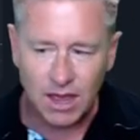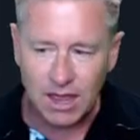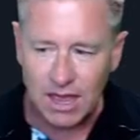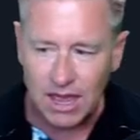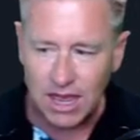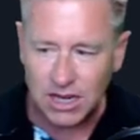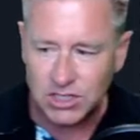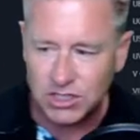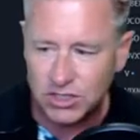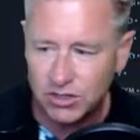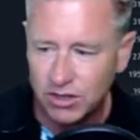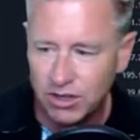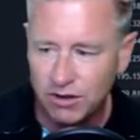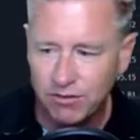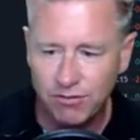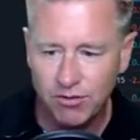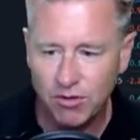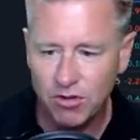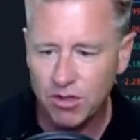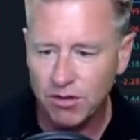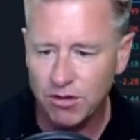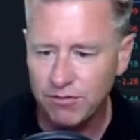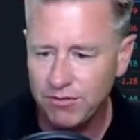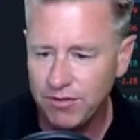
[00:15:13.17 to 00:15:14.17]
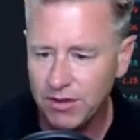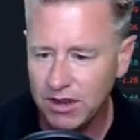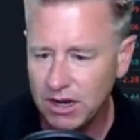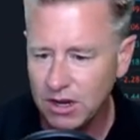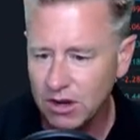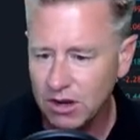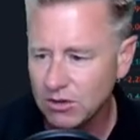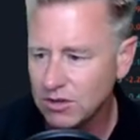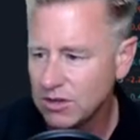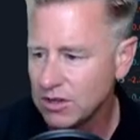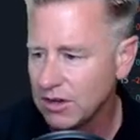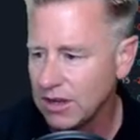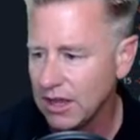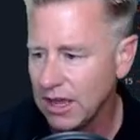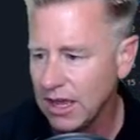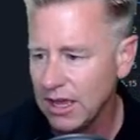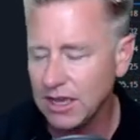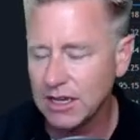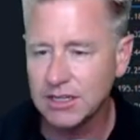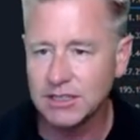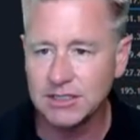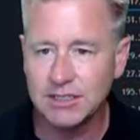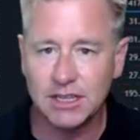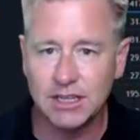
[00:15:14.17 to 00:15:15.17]
I actually, for the video today,
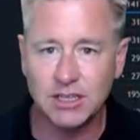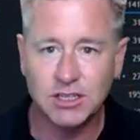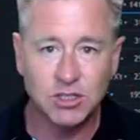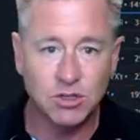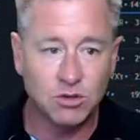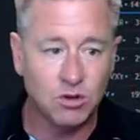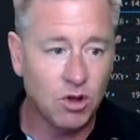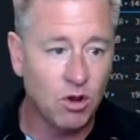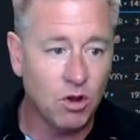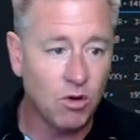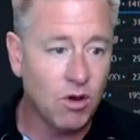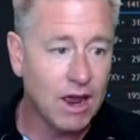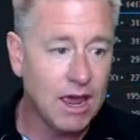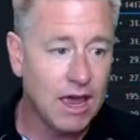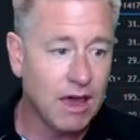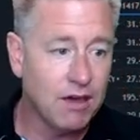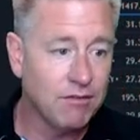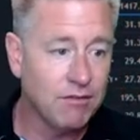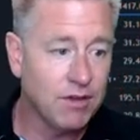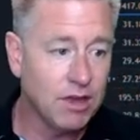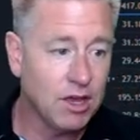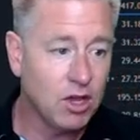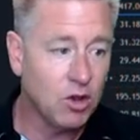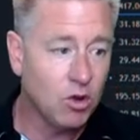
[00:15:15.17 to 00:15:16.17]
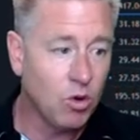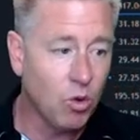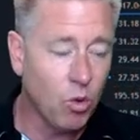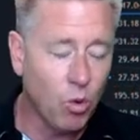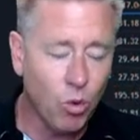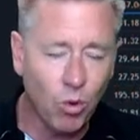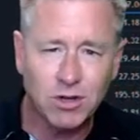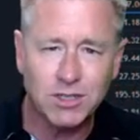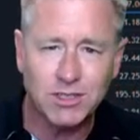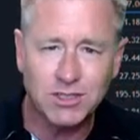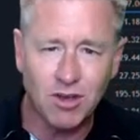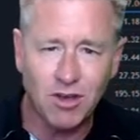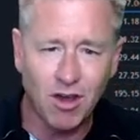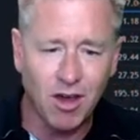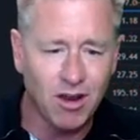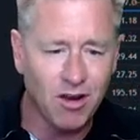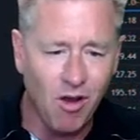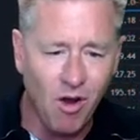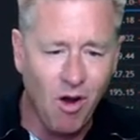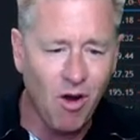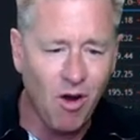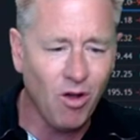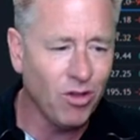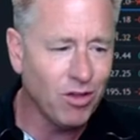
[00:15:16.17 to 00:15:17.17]
because as you know, I have a course on
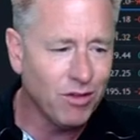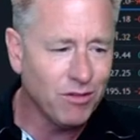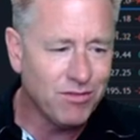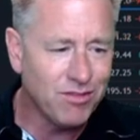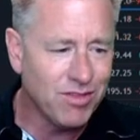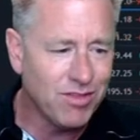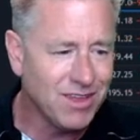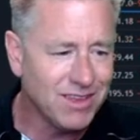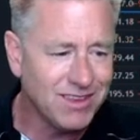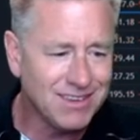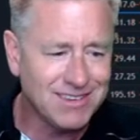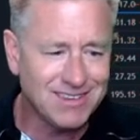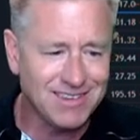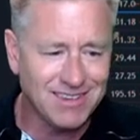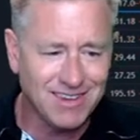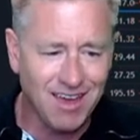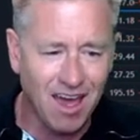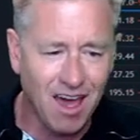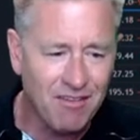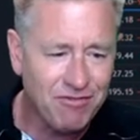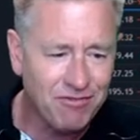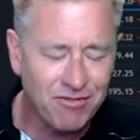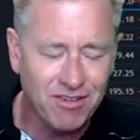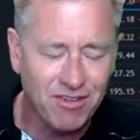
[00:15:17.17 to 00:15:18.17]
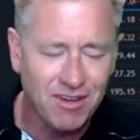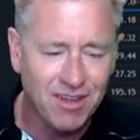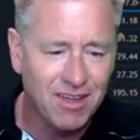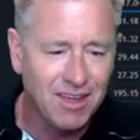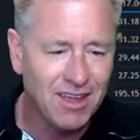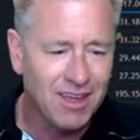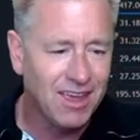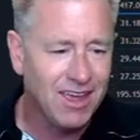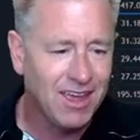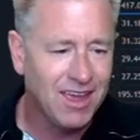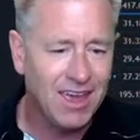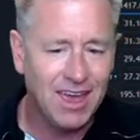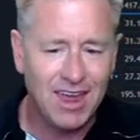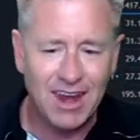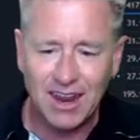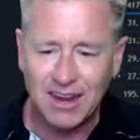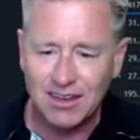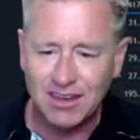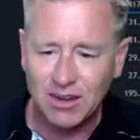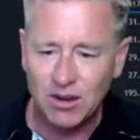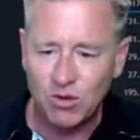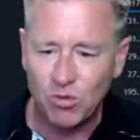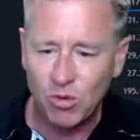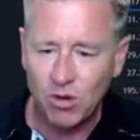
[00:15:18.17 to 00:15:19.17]
all of this stuff, and I
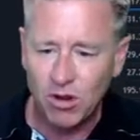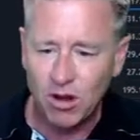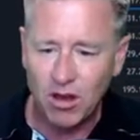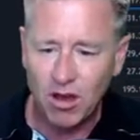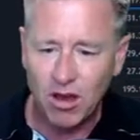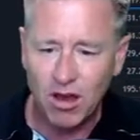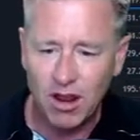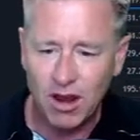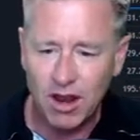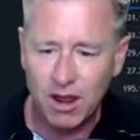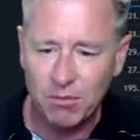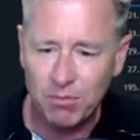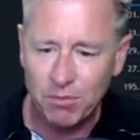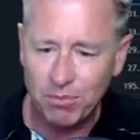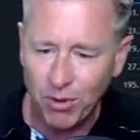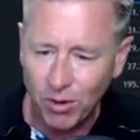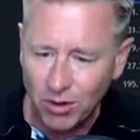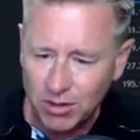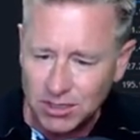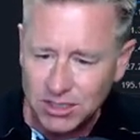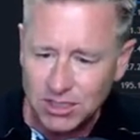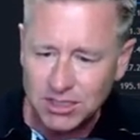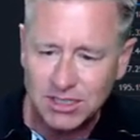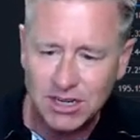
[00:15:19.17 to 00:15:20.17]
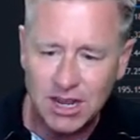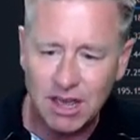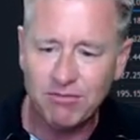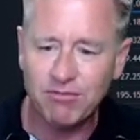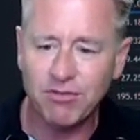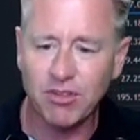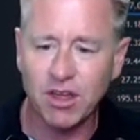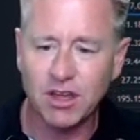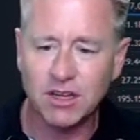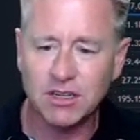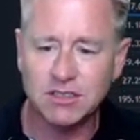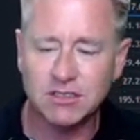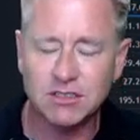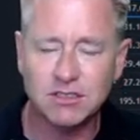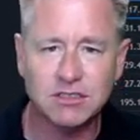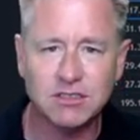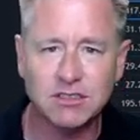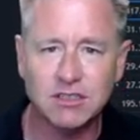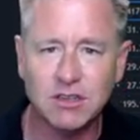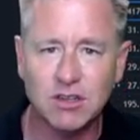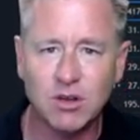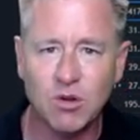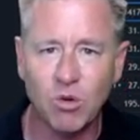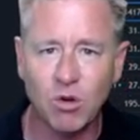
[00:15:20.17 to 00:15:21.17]
did one on I purchased Netflix. It's
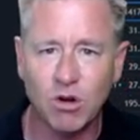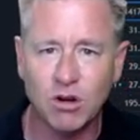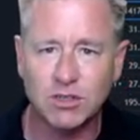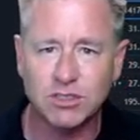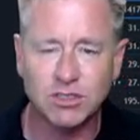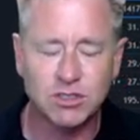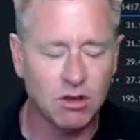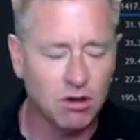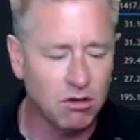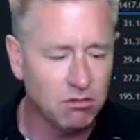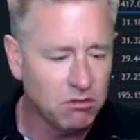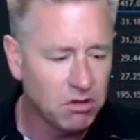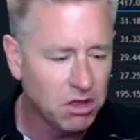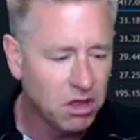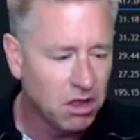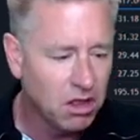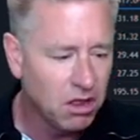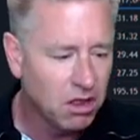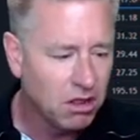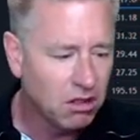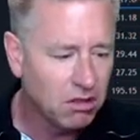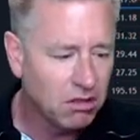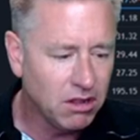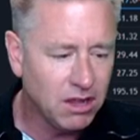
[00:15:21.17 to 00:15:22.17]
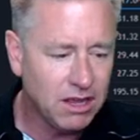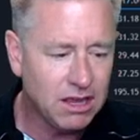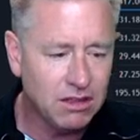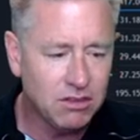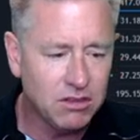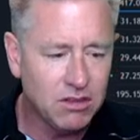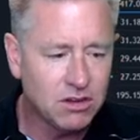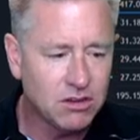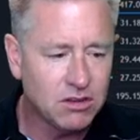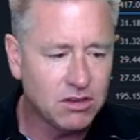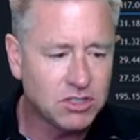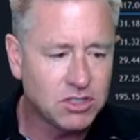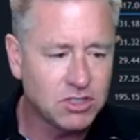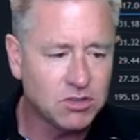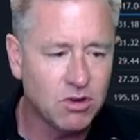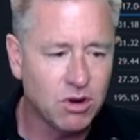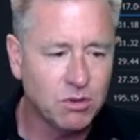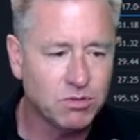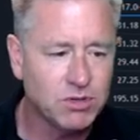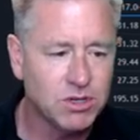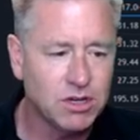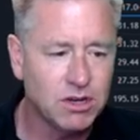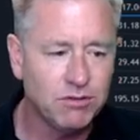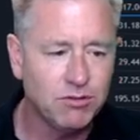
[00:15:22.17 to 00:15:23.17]
in the course, so link in the
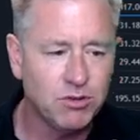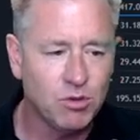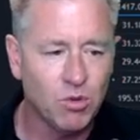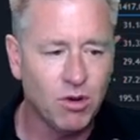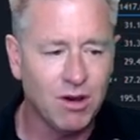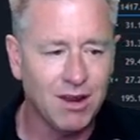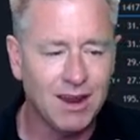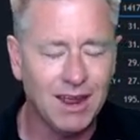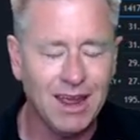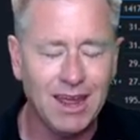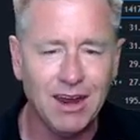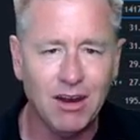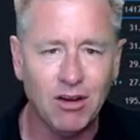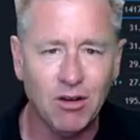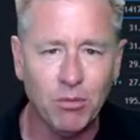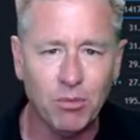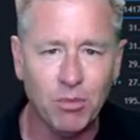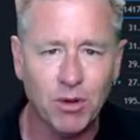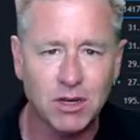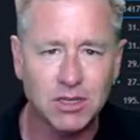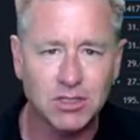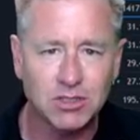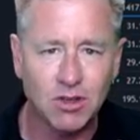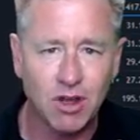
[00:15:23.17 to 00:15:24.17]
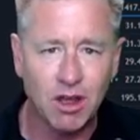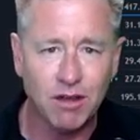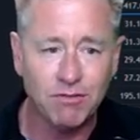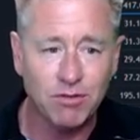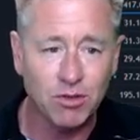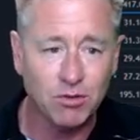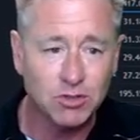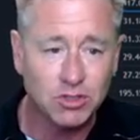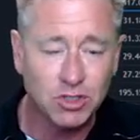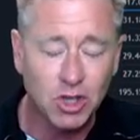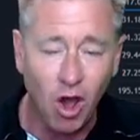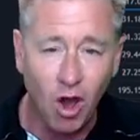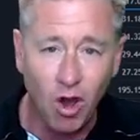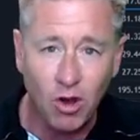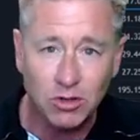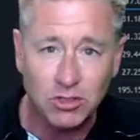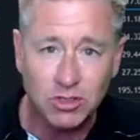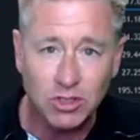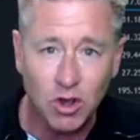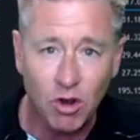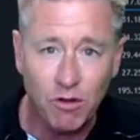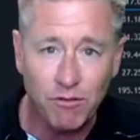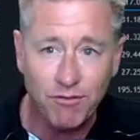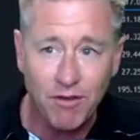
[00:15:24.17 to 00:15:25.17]
description if you want 800 bucks off. Those
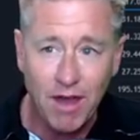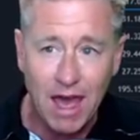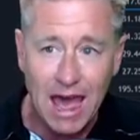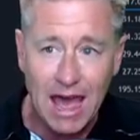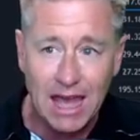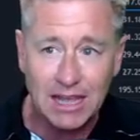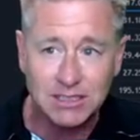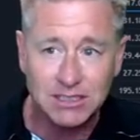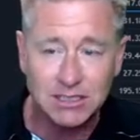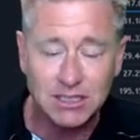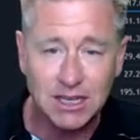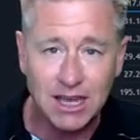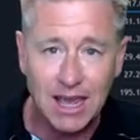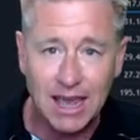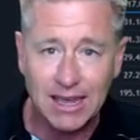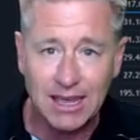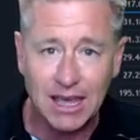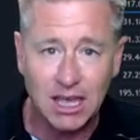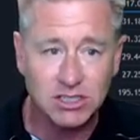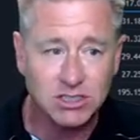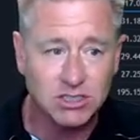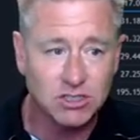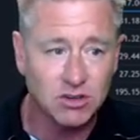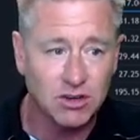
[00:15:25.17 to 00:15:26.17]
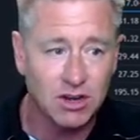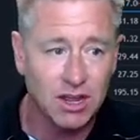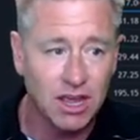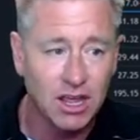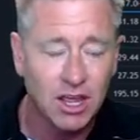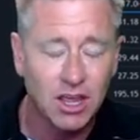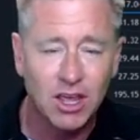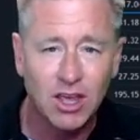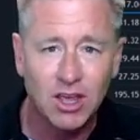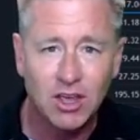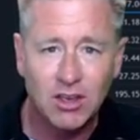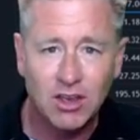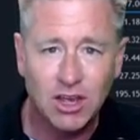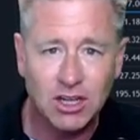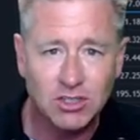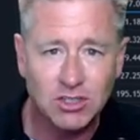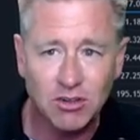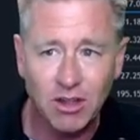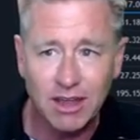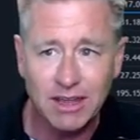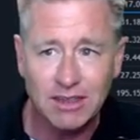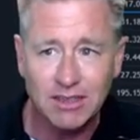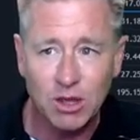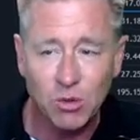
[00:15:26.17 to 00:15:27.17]
codes go fast. The guy yesterday, you guys are
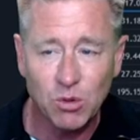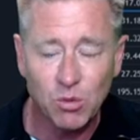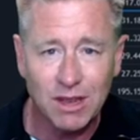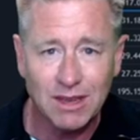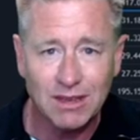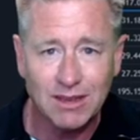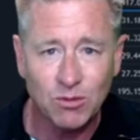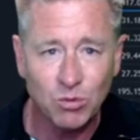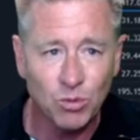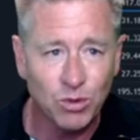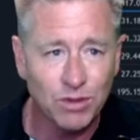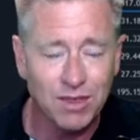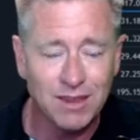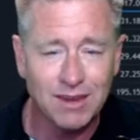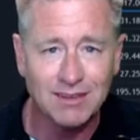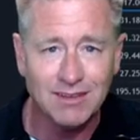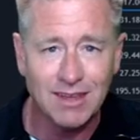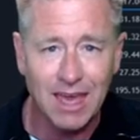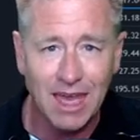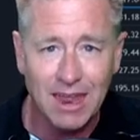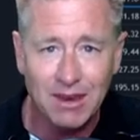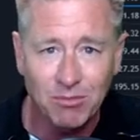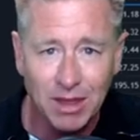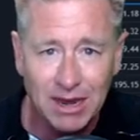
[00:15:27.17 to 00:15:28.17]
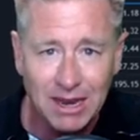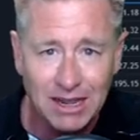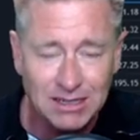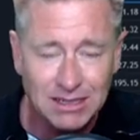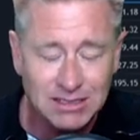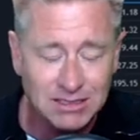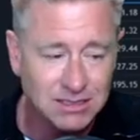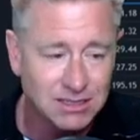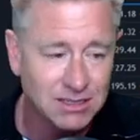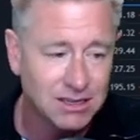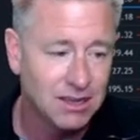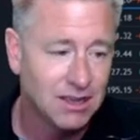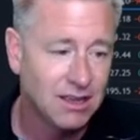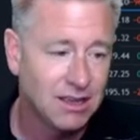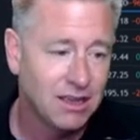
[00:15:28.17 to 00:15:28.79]
like, they went in within 10 minutes?